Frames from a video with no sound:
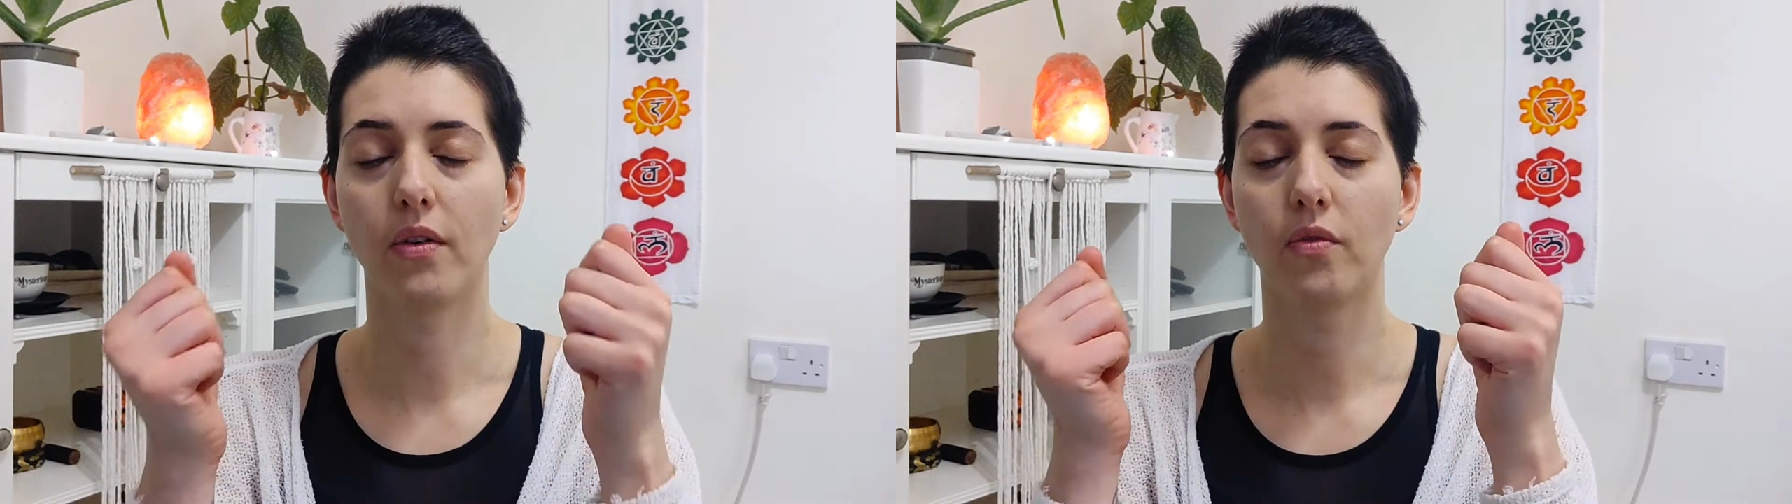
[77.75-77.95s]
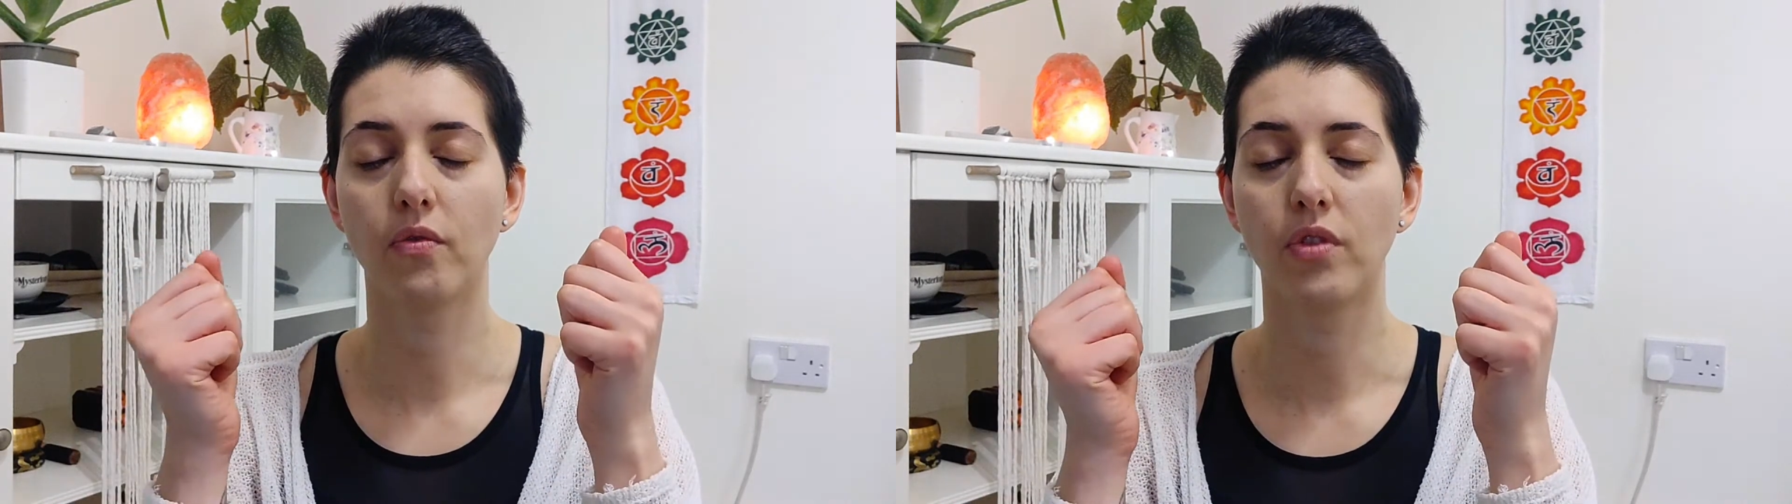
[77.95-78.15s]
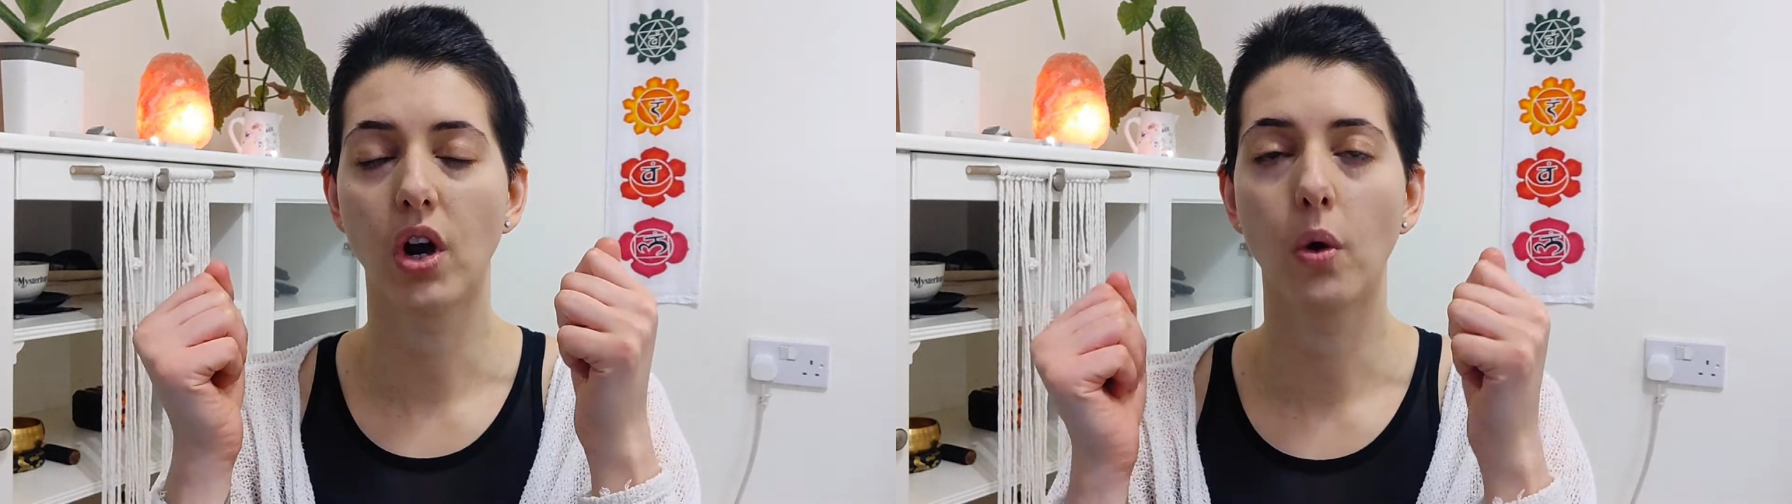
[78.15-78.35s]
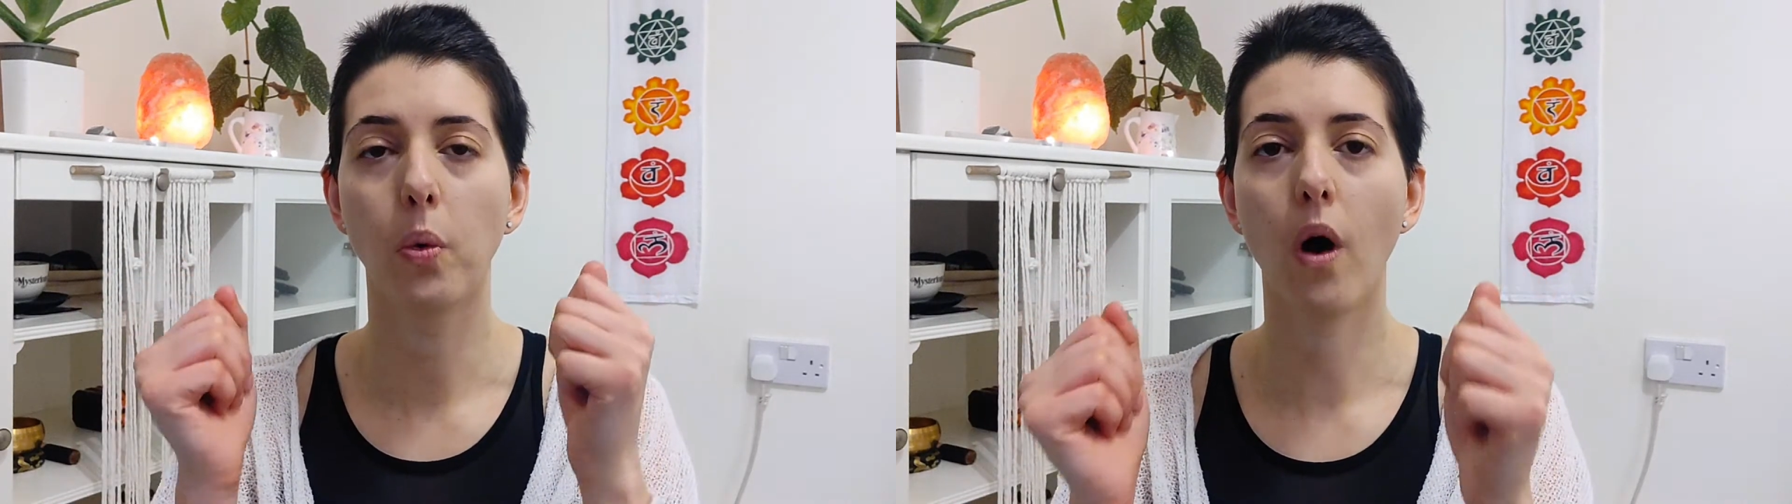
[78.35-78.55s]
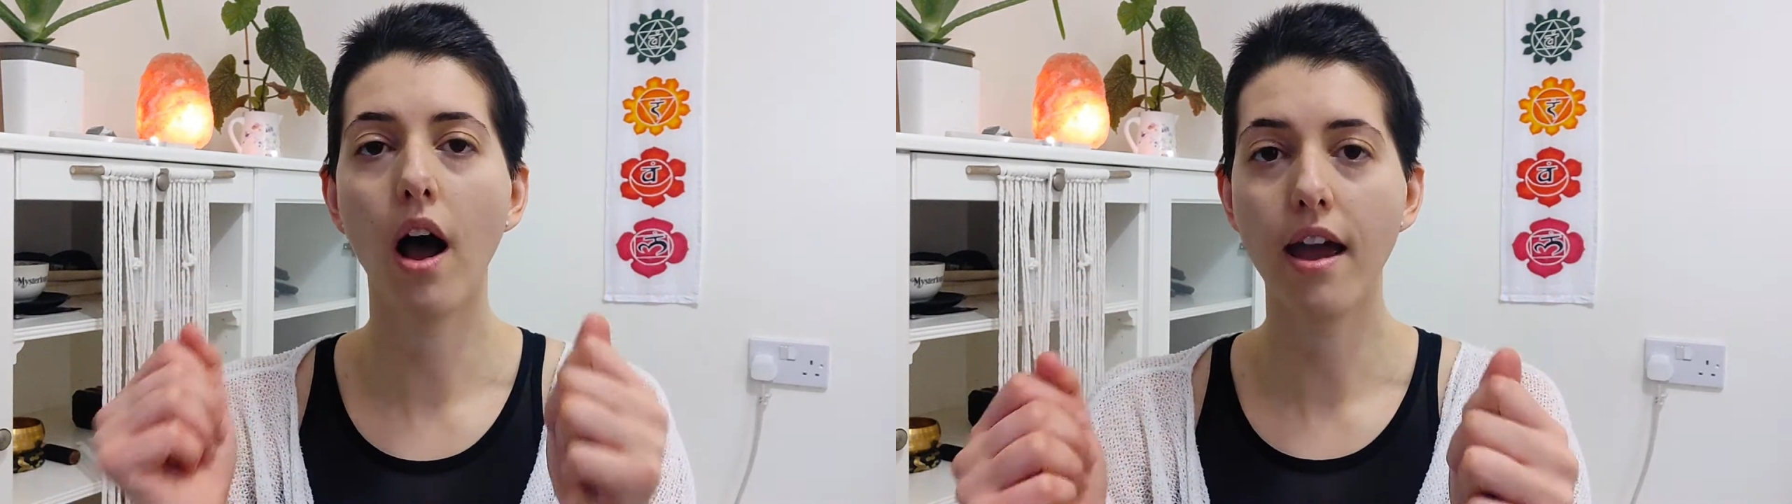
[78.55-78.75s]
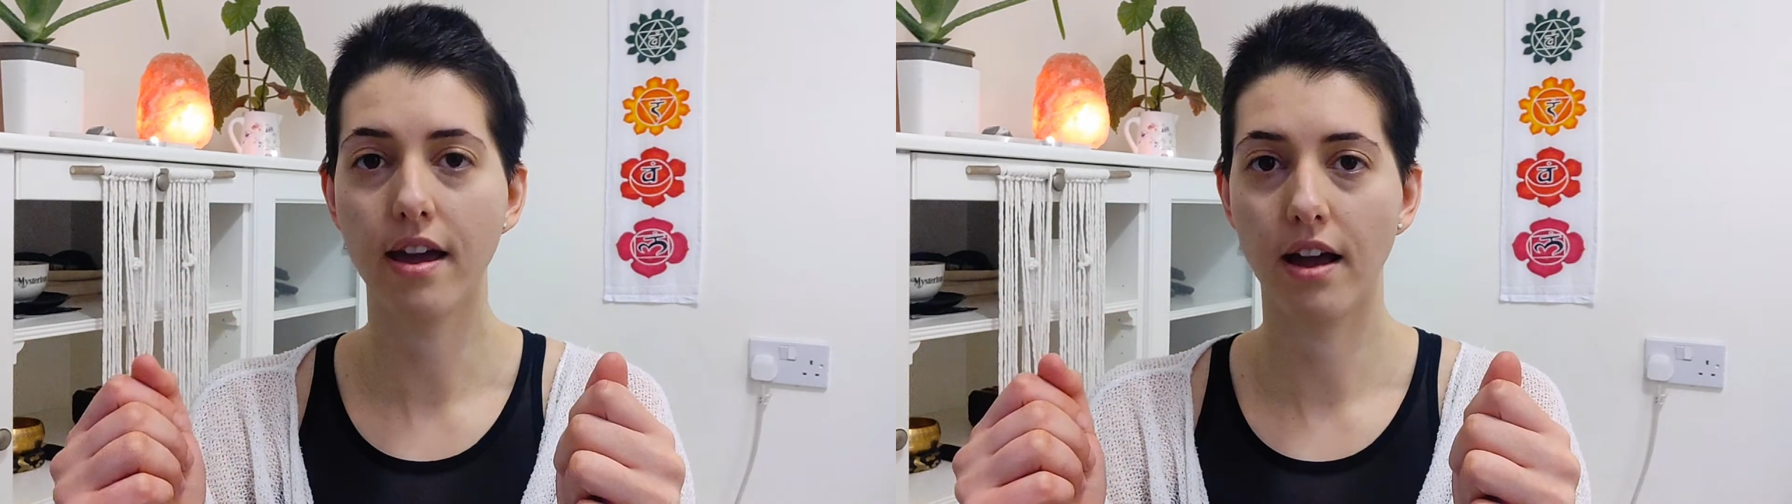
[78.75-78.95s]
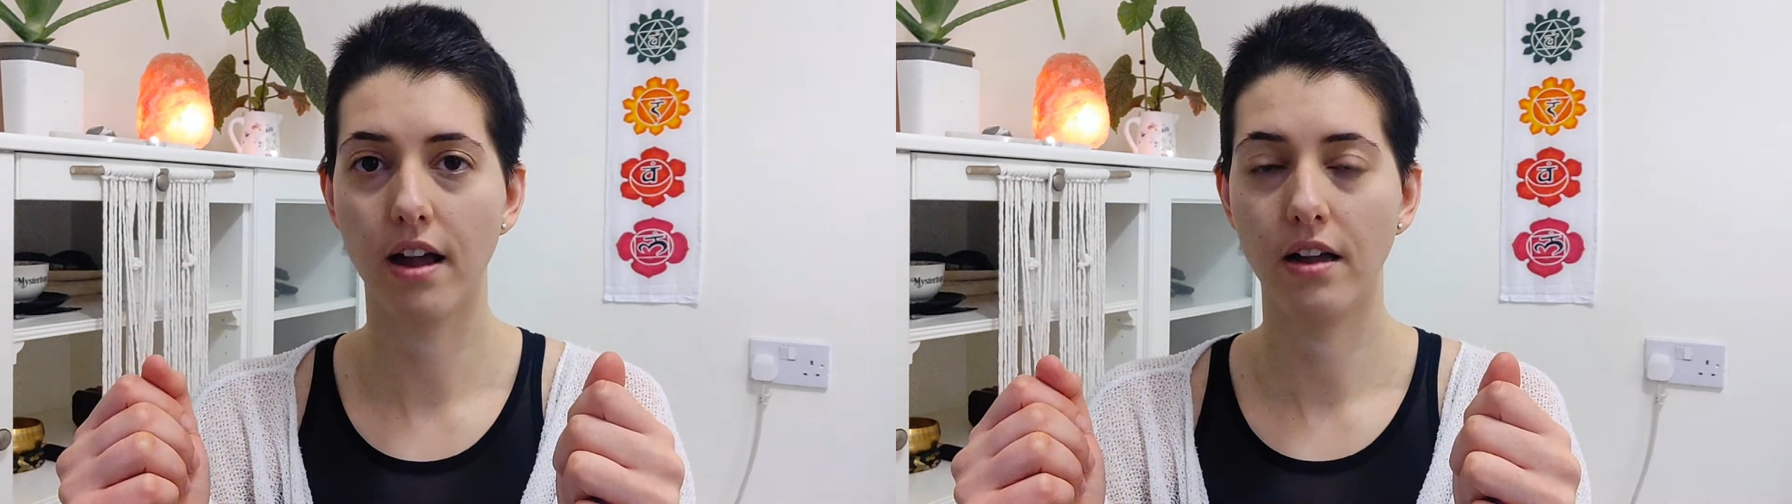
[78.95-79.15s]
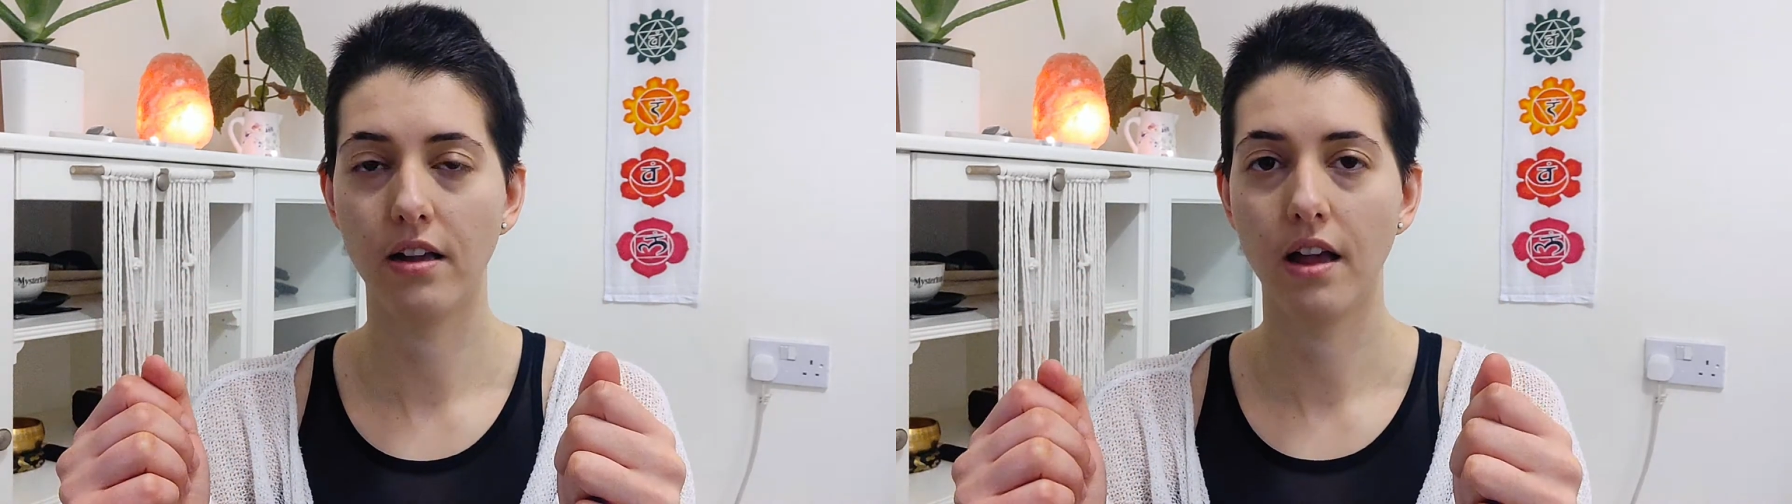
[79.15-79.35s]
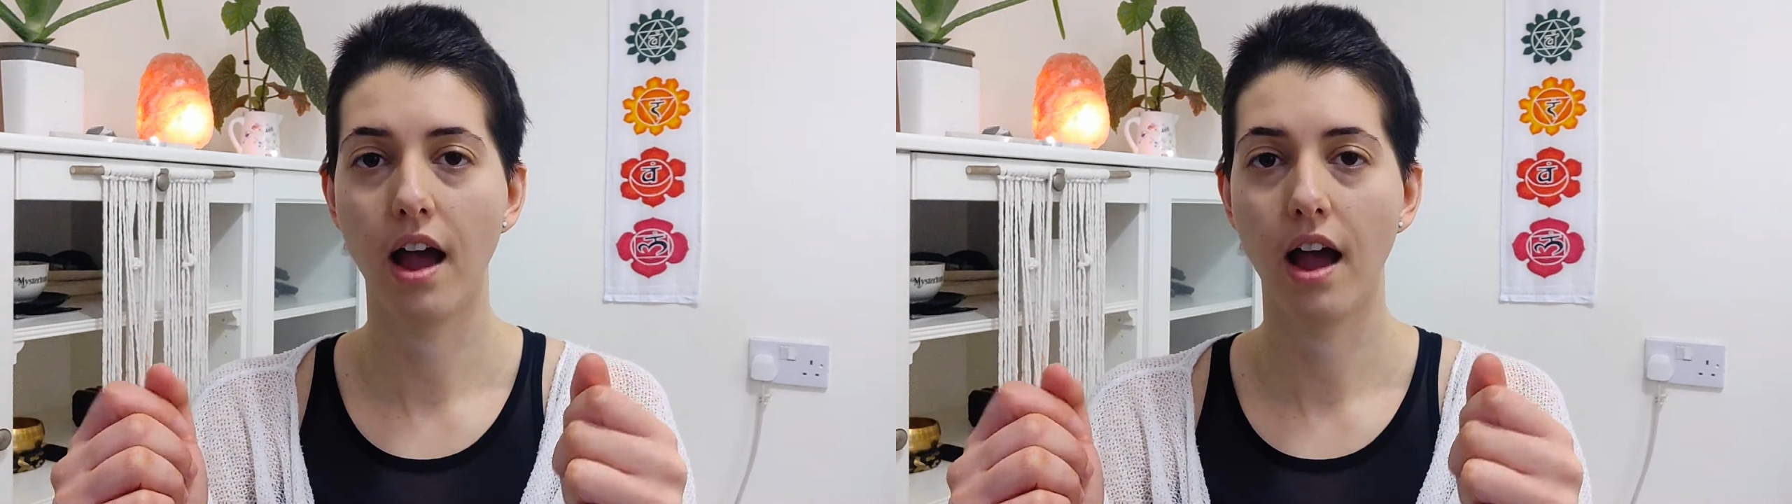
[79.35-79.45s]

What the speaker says: require